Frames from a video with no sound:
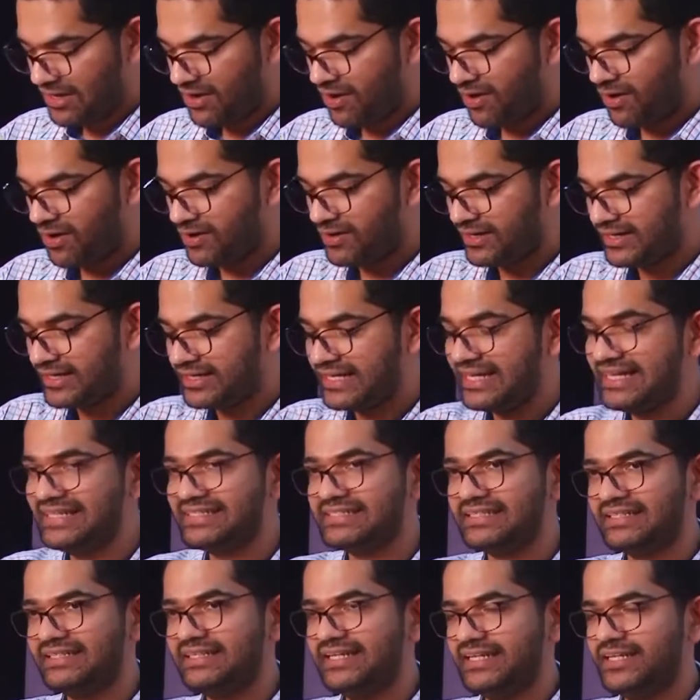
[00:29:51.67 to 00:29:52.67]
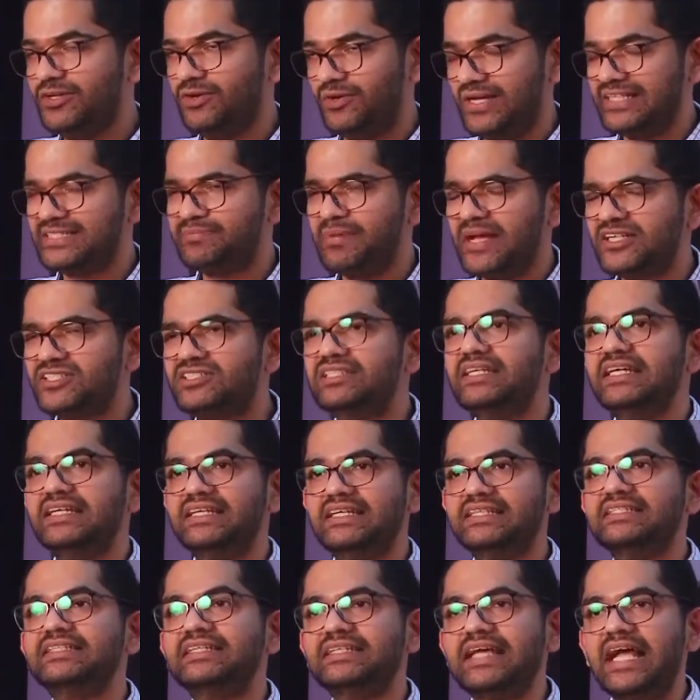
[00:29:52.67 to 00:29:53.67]
especially in
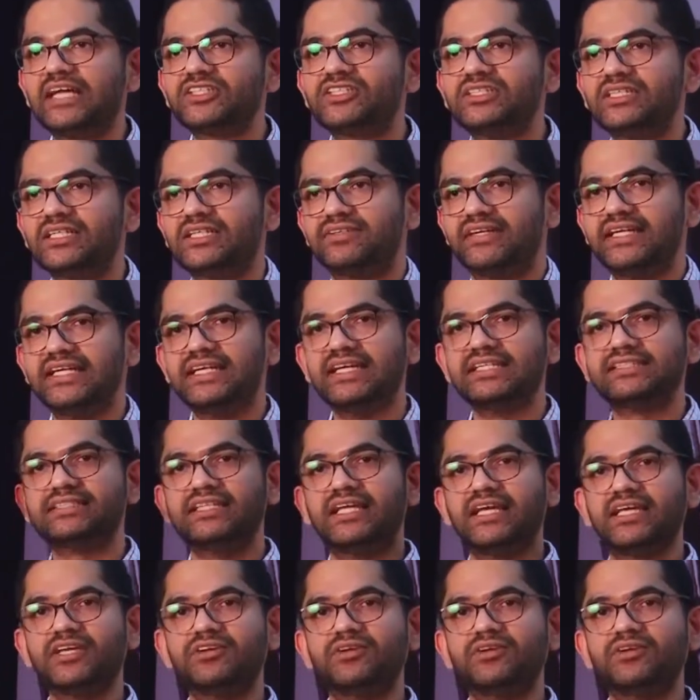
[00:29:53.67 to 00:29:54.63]
international arenas like